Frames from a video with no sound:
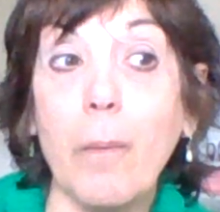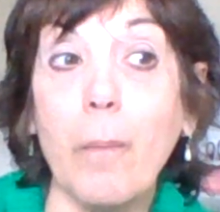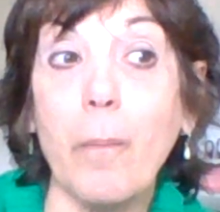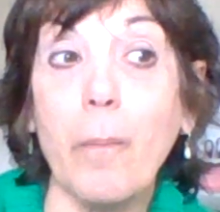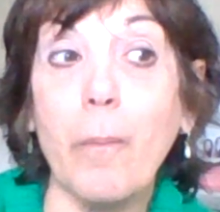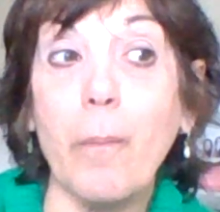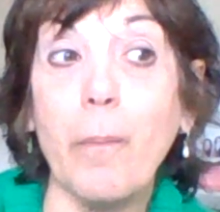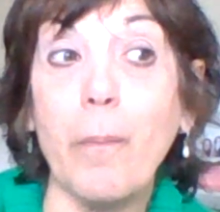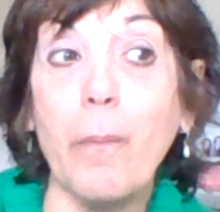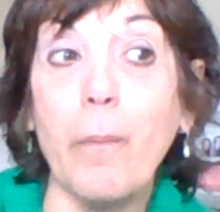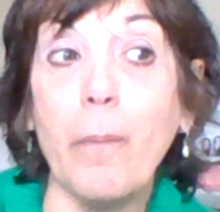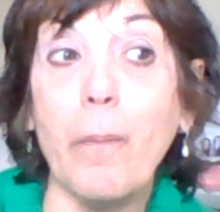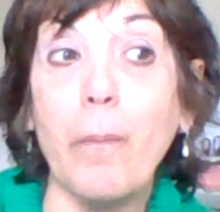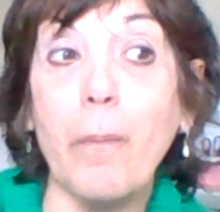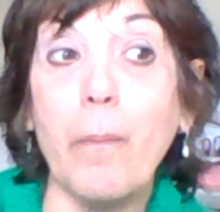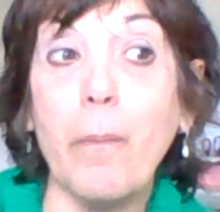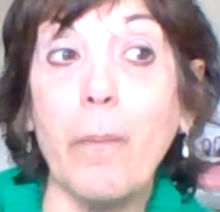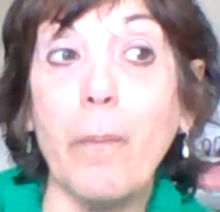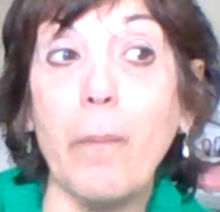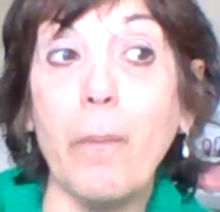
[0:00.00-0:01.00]

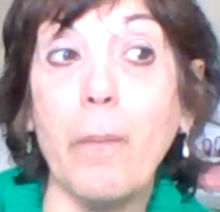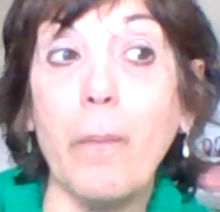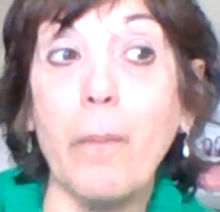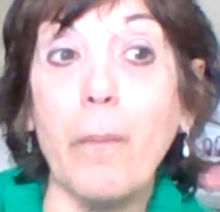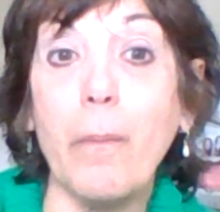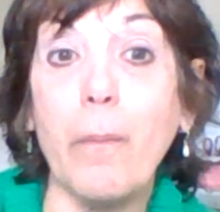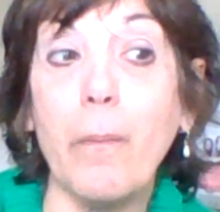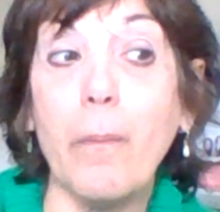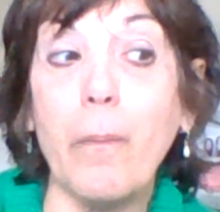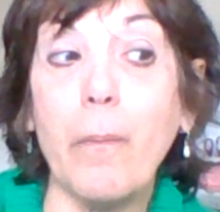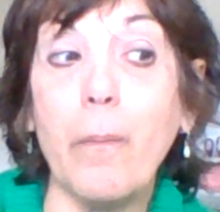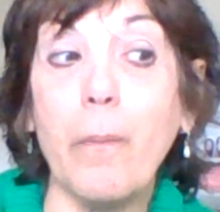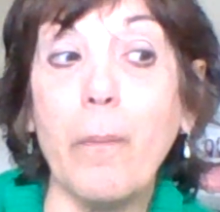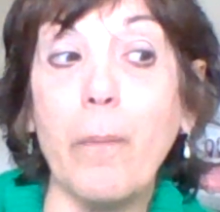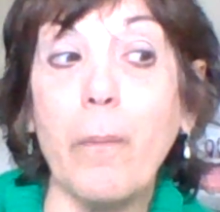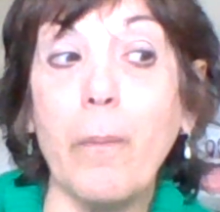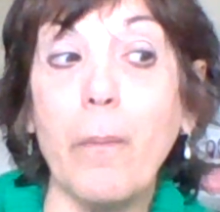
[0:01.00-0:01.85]
Nobody speaks.